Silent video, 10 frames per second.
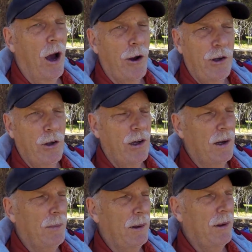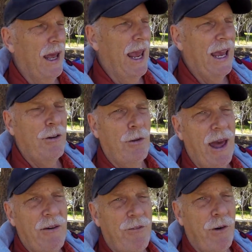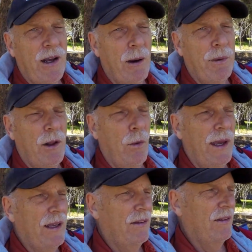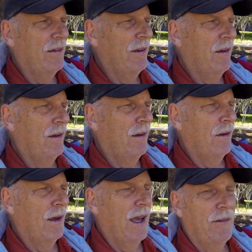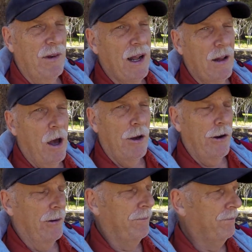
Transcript: Are you going to be able to handle that for a couple of weeks, if not longer?